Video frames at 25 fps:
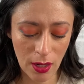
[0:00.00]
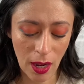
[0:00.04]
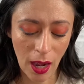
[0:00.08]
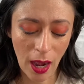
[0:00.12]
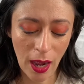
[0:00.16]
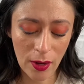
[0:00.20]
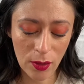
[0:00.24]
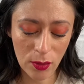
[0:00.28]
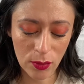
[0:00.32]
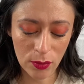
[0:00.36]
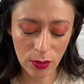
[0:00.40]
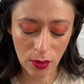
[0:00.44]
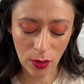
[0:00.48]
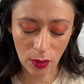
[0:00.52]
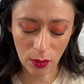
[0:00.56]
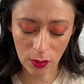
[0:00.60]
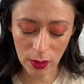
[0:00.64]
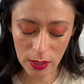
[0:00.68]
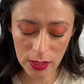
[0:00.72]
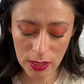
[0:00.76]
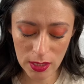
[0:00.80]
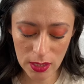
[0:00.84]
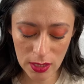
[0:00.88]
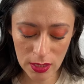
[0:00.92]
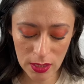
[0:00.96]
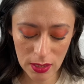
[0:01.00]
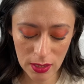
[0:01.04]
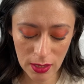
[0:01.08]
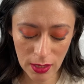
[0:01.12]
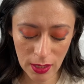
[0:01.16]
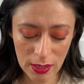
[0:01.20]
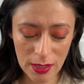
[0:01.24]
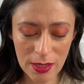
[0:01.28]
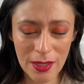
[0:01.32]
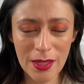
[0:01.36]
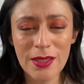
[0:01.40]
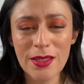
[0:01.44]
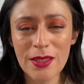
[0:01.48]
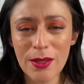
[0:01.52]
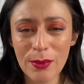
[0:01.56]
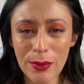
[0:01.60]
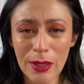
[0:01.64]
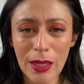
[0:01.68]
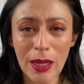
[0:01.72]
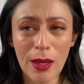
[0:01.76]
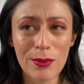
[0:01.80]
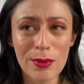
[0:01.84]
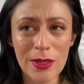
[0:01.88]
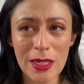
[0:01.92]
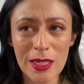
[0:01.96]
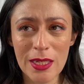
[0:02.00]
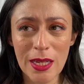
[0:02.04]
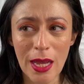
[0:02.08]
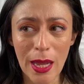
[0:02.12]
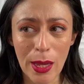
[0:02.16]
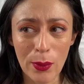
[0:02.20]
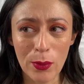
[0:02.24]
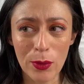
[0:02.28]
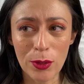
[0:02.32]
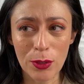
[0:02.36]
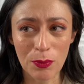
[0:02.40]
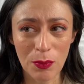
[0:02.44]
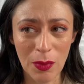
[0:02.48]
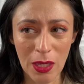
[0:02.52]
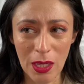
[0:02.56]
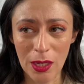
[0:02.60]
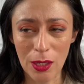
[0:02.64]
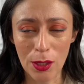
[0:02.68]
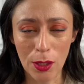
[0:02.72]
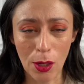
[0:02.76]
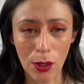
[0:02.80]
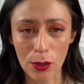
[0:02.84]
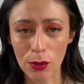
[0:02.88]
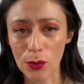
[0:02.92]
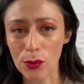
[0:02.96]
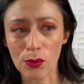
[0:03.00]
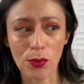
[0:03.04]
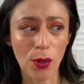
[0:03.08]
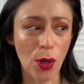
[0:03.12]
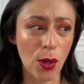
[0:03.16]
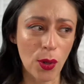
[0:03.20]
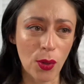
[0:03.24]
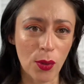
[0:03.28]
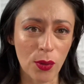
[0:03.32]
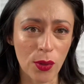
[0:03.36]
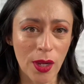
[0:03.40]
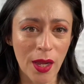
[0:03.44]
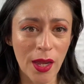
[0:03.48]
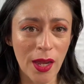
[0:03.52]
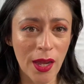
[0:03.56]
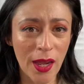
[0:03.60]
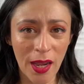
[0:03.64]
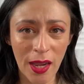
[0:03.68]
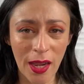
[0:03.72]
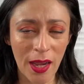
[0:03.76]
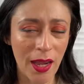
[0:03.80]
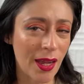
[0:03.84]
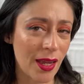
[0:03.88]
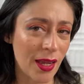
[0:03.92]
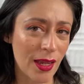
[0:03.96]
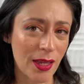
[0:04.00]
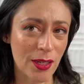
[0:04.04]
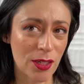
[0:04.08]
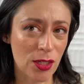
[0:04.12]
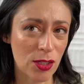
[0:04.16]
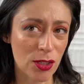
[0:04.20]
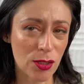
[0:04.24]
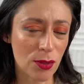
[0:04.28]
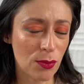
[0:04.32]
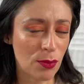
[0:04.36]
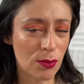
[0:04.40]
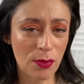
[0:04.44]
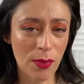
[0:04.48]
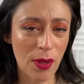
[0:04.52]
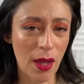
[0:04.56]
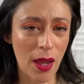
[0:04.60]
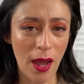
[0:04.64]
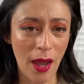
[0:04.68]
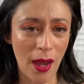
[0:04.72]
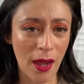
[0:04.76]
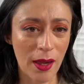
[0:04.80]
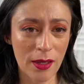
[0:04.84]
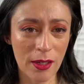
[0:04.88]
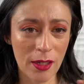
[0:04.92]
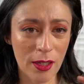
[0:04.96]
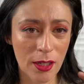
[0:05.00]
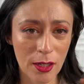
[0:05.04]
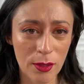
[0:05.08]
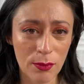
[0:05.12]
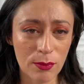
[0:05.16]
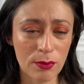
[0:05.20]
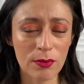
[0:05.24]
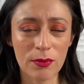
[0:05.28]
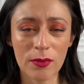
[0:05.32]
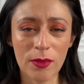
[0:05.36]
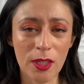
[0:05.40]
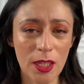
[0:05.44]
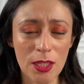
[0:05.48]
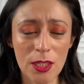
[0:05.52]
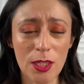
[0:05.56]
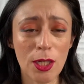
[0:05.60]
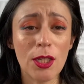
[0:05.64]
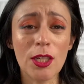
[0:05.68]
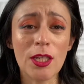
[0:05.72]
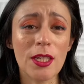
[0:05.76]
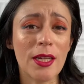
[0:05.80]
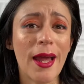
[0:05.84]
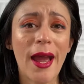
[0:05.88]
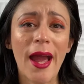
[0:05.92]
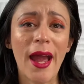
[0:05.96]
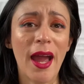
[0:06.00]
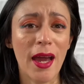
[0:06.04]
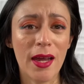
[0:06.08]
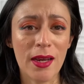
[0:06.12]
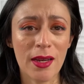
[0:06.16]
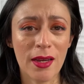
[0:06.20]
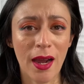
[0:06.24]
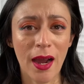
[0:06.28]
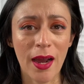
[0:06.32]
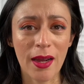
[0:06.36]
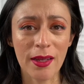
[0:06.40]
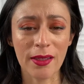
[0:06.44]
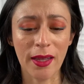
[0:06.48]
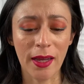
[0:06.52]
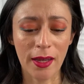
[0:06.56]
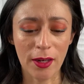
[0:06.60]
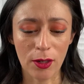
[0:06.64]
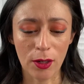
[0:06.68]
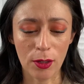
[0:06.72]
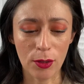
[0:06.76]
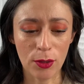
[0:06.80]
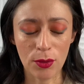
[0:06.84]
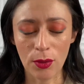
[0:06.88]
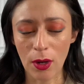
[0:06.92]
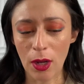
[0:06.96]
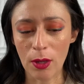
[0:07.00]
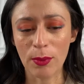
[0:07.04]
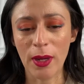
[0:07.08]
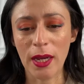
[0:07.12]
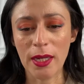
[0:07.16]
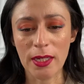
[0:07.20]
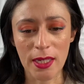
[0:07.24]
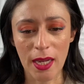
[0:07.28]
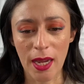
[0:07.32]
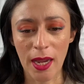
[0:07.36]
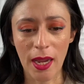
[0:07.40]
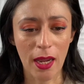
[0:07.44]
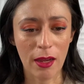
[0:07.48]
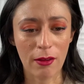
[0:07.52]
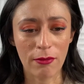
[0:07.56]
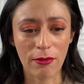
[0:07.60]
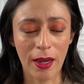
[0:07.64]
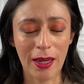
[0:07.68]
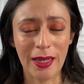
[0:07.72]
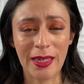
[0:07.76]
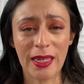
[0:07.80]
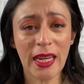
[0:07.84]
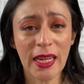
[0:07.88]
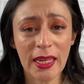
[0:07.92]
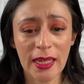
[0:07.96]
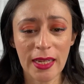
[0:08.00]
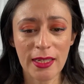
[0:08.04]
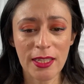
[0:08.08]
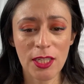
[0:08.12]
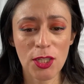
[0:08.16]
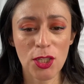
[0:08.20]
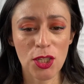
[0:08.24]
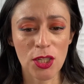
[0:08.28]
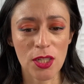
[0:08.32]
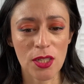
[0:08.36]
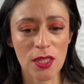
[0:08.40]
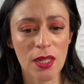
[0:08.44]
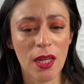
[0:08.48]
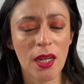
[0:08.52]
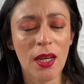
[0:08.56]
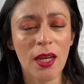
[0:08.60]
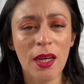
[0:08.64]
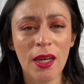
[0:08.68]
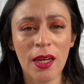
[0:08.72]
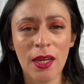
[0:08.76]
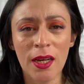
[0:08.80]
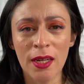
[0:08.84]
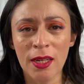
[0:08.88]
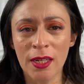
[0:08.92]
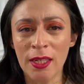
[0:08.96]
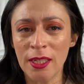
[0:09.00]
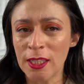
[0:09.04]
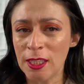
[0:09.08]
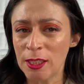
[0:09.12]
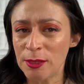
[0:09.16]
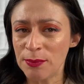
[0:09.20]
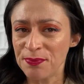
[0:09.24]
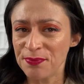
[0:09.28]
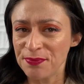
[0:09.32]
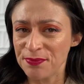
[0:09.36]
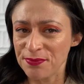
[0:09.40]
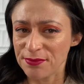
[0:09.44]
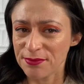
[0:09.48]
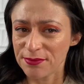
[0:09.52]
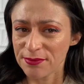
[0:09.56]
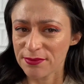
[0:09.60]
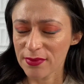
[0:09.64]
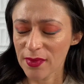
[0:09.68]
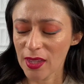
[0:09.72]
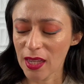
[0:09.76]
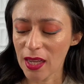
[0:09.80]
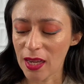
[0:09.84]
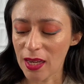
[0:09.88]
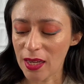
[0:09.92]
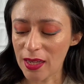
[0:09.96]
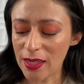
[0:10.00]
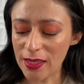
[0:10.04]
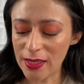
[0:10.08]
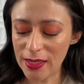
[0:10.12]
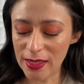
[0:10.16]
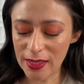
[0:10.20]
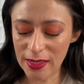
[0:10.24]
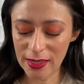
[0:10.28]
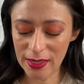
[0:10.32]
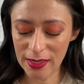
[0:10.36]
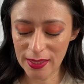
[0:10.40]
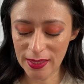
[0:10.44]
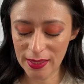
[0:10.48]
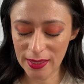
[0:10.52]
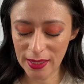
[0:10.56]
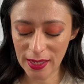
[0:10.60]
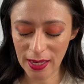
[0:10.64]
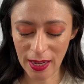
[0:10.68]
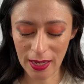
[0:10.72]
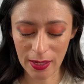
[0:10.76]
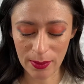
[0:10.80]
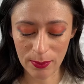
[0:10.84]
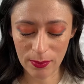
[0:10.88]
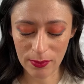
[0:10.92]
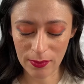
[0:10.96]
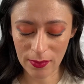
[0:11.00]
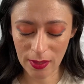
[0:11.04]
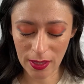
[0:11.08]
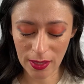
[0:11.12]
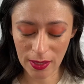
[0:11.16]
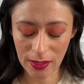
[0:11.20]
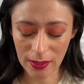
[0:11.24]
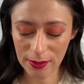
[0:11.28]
I don't know. It's, it's not something I'm gonna take with me on the road and can continue to add highlighter throughout my day if I need it. It's just, uh, I'm,